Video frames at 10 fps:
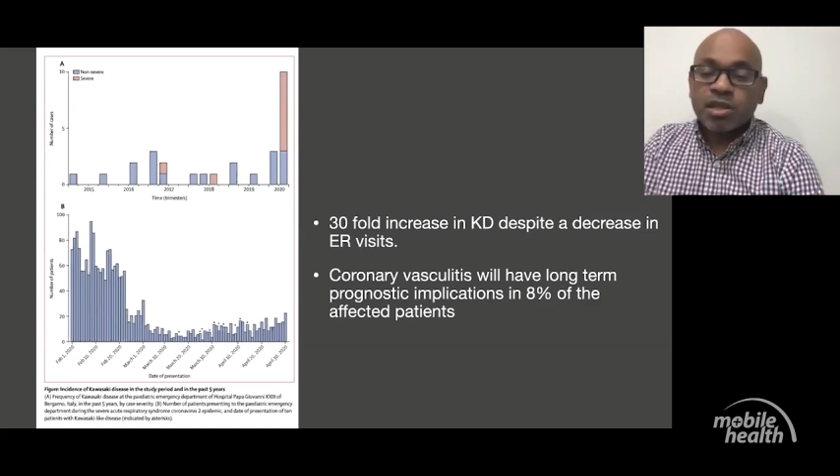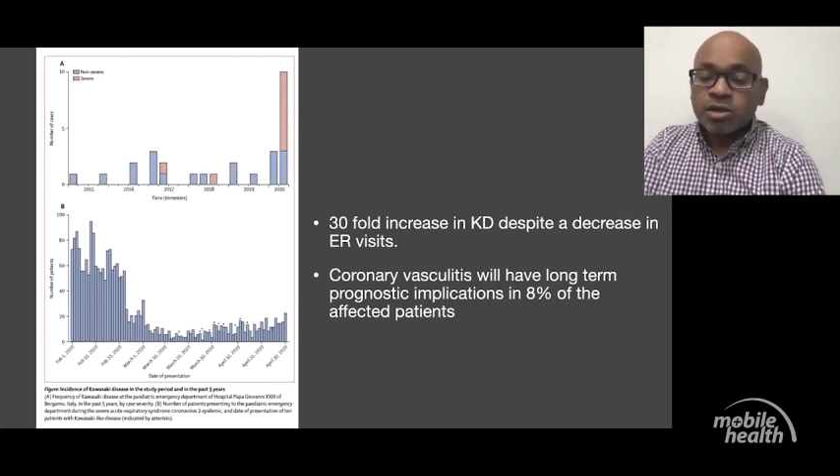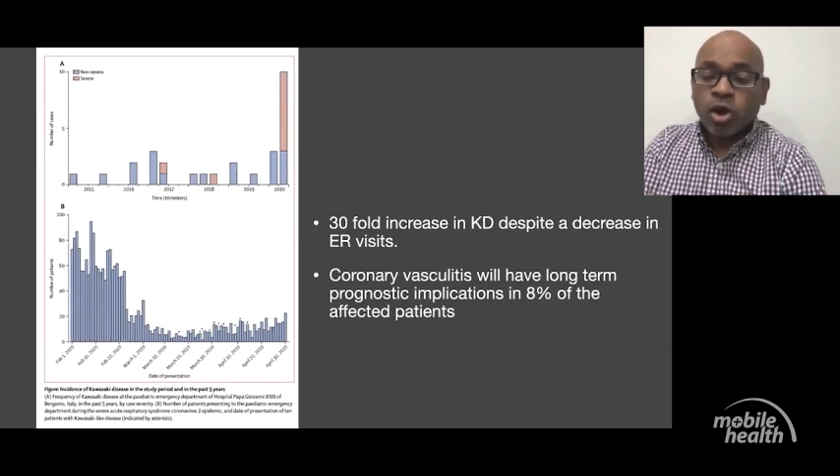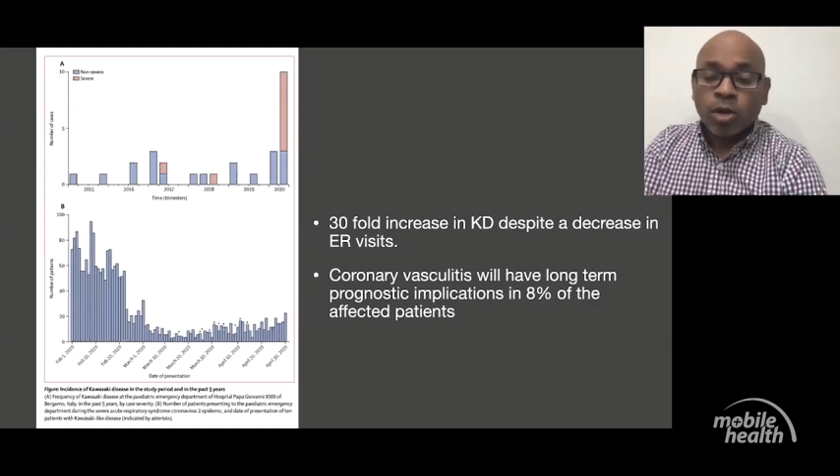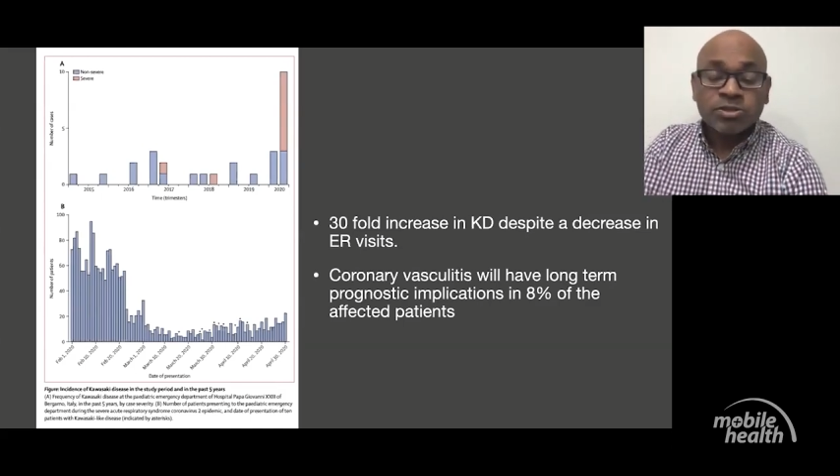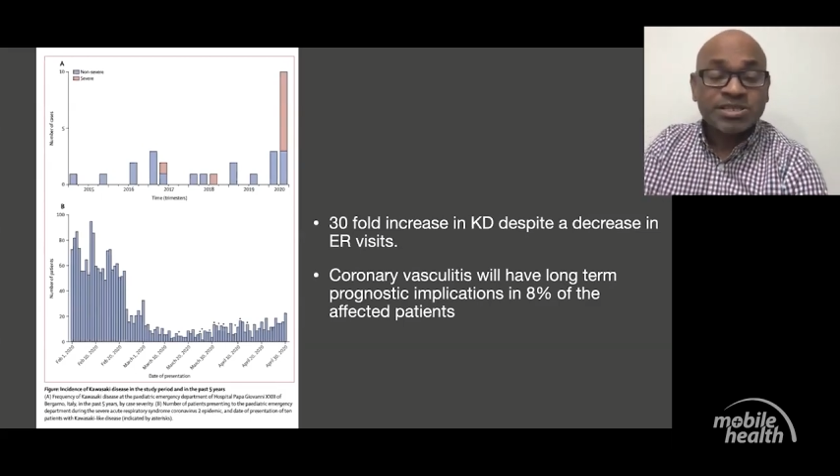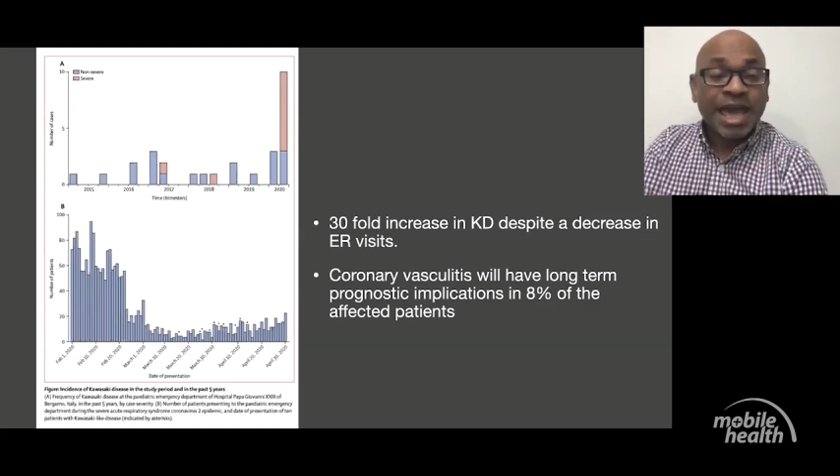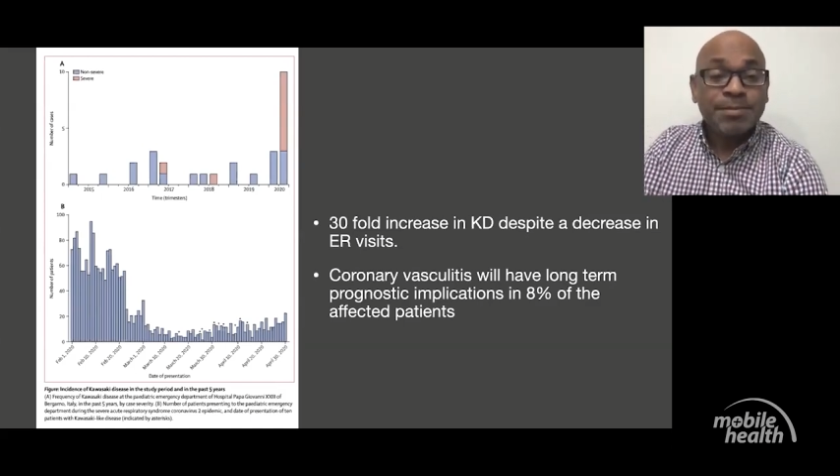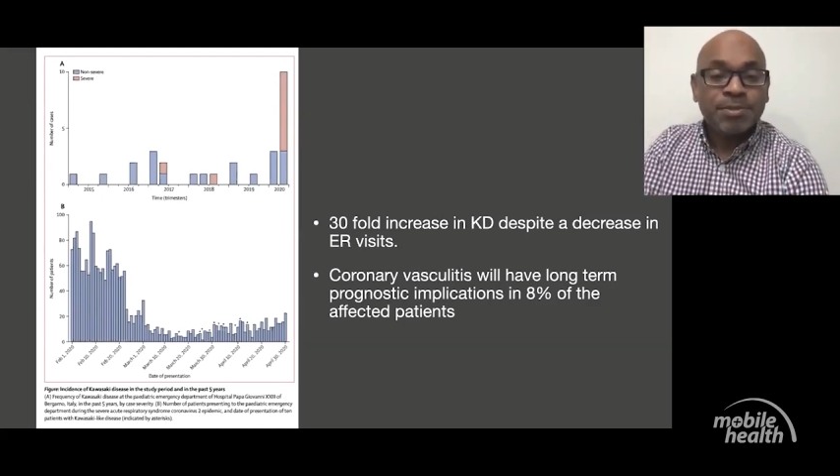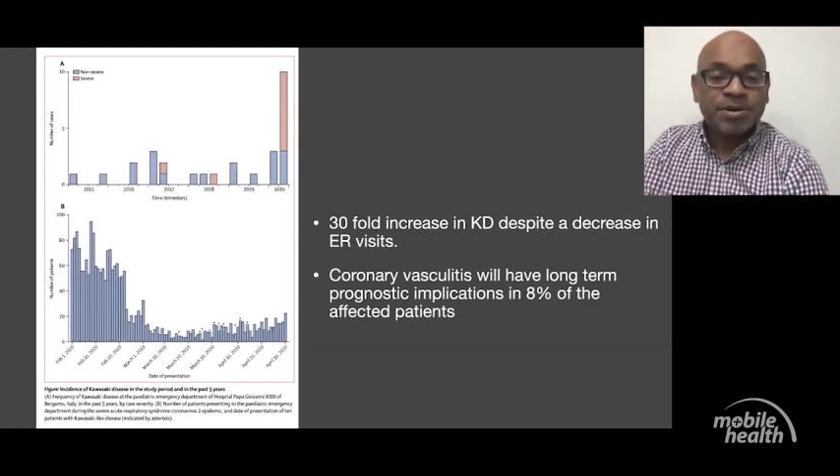in almost
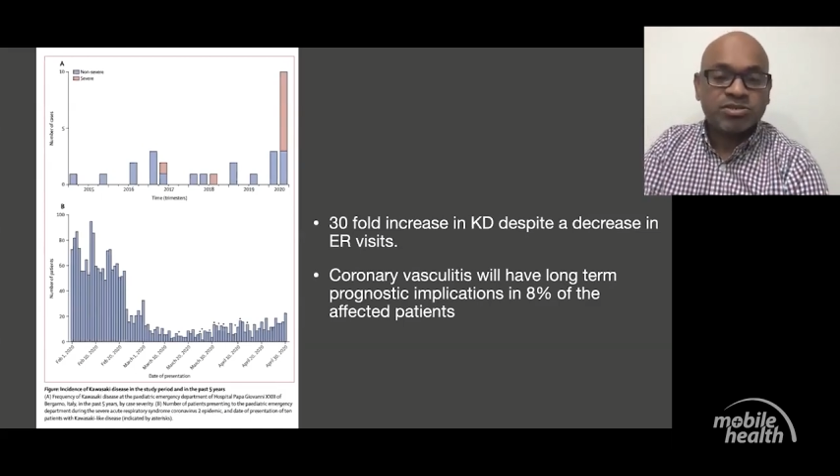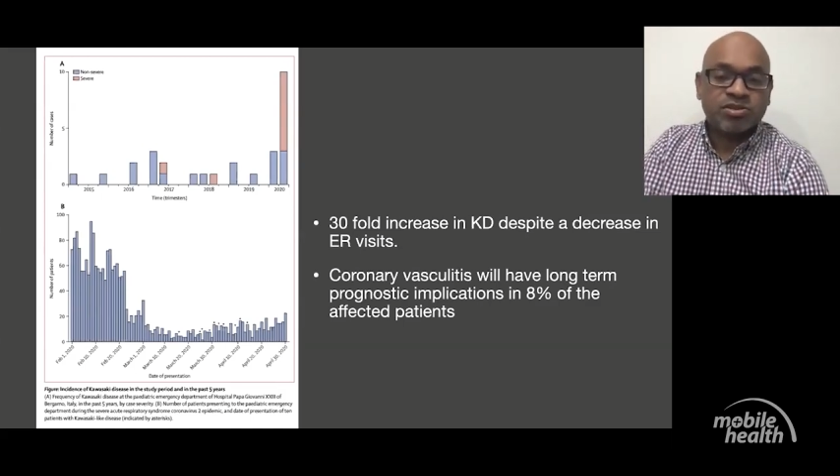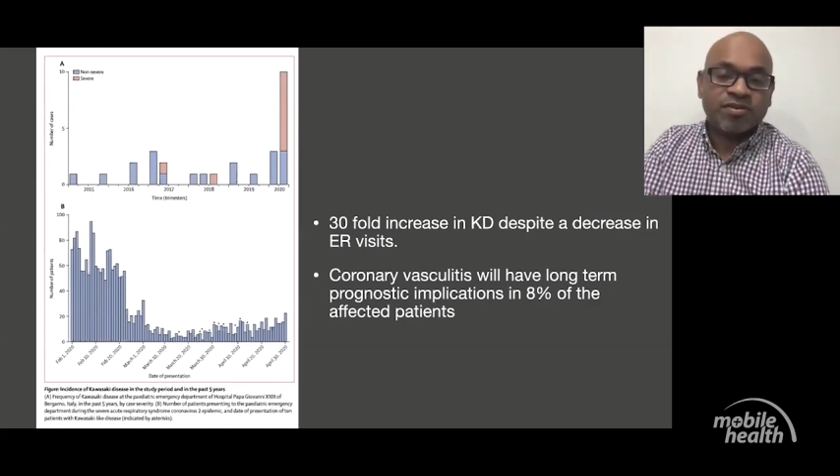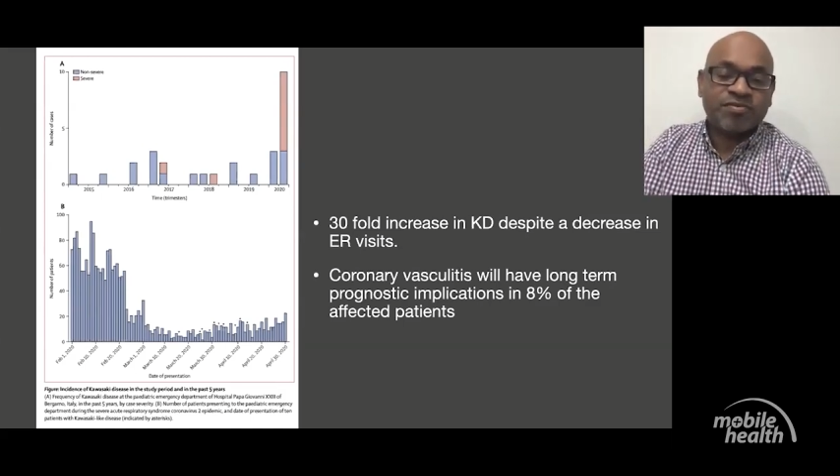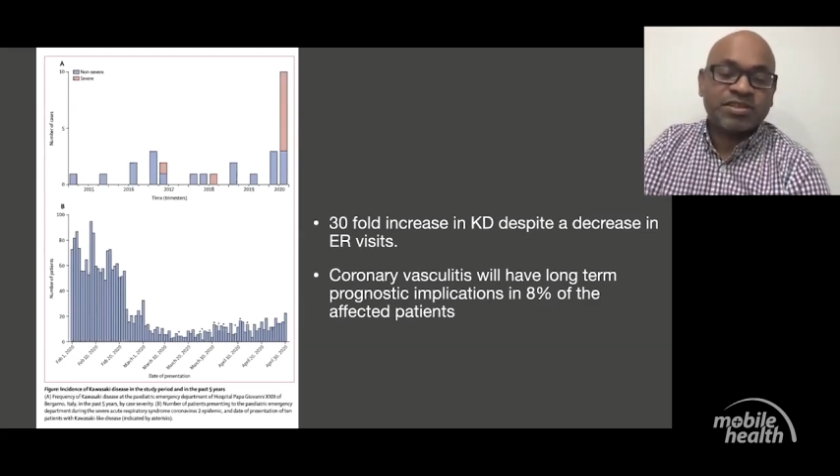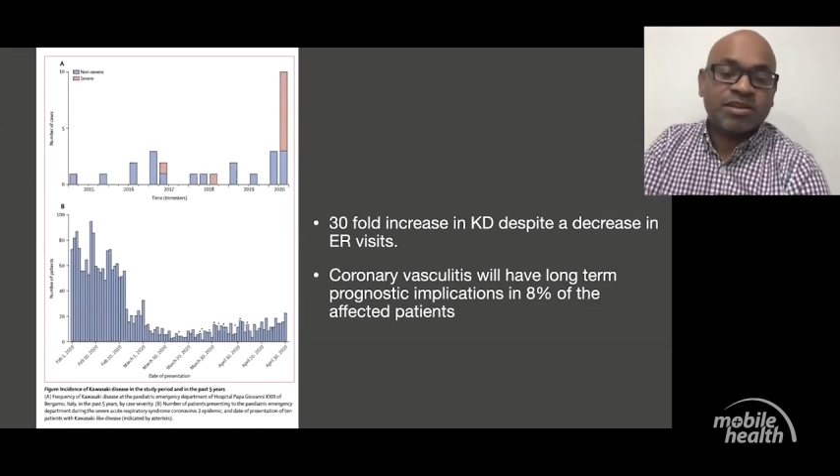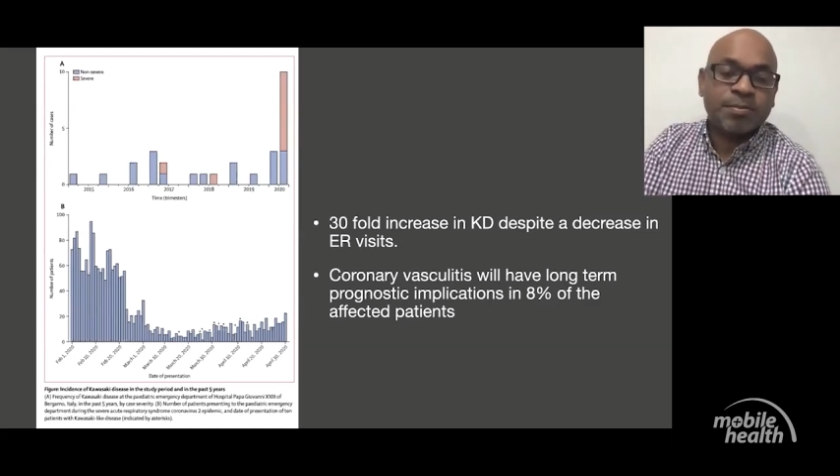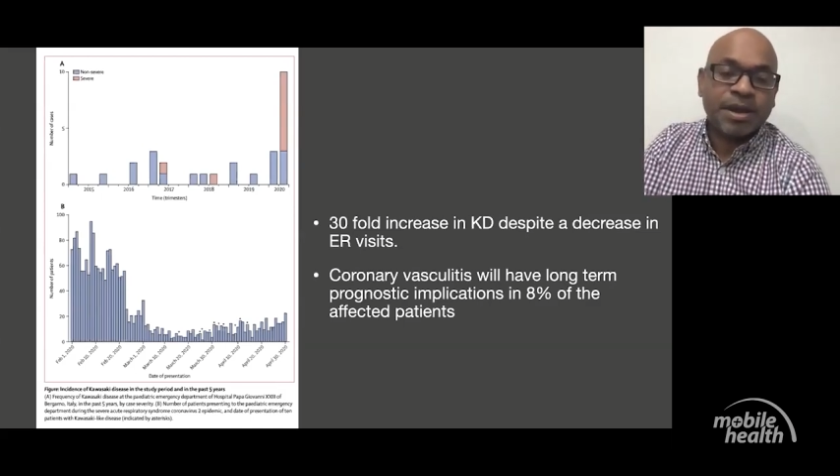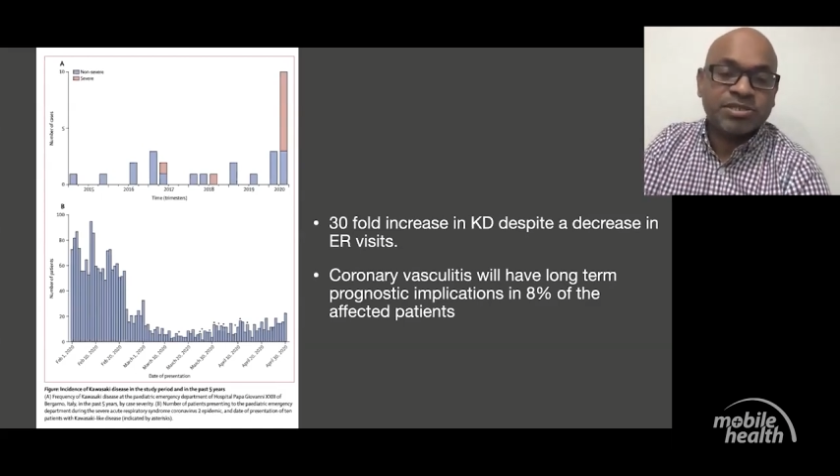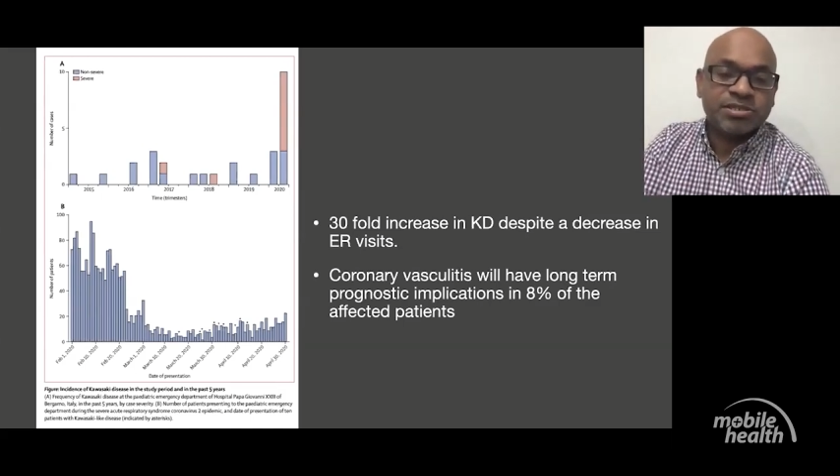8% of affected
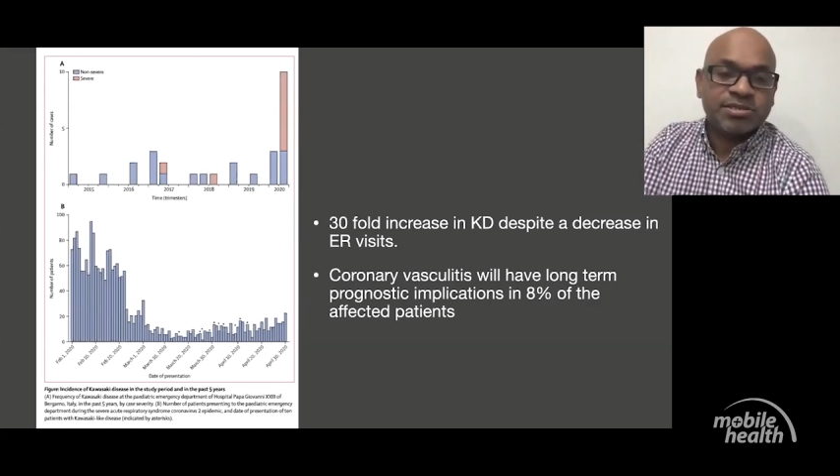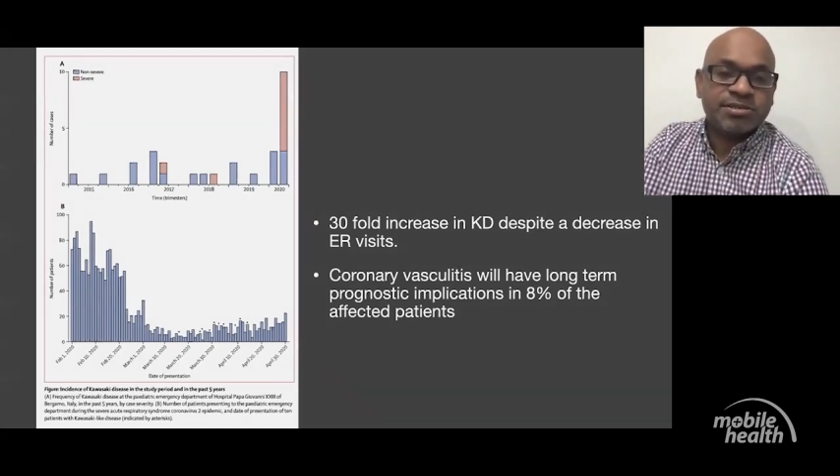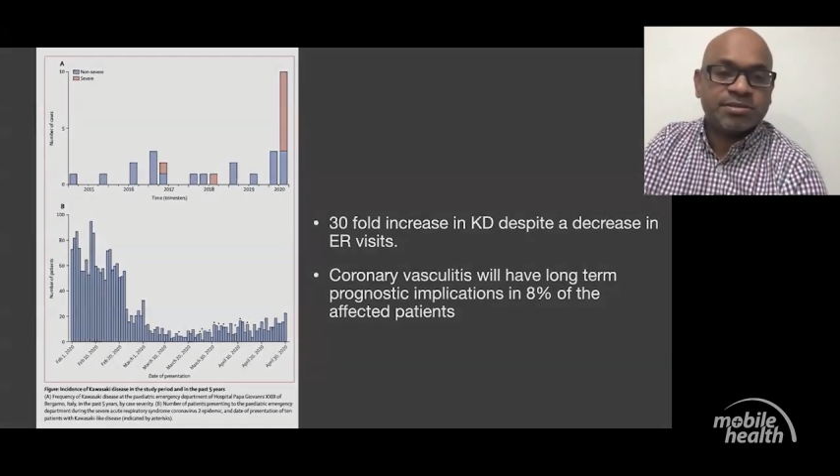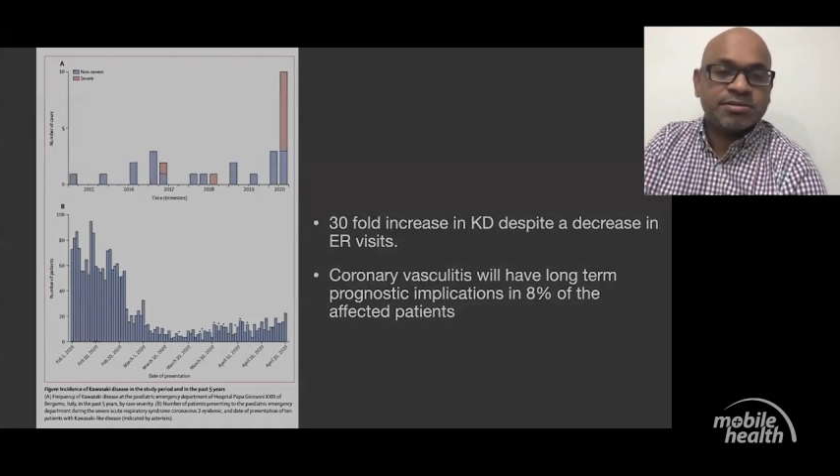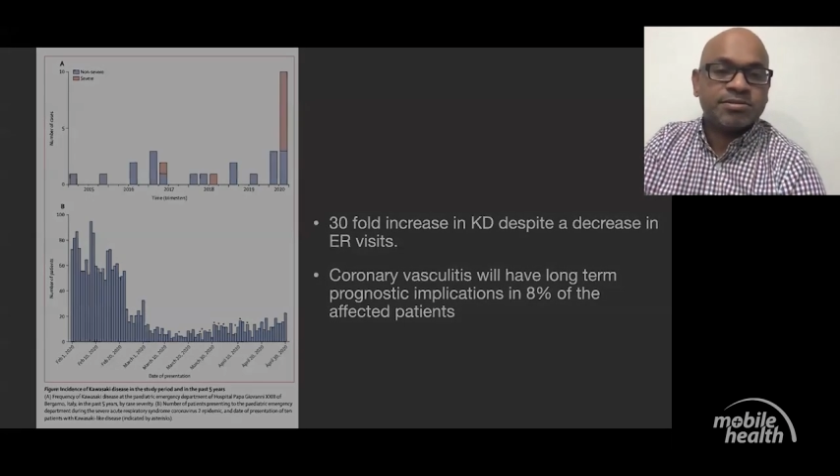patients.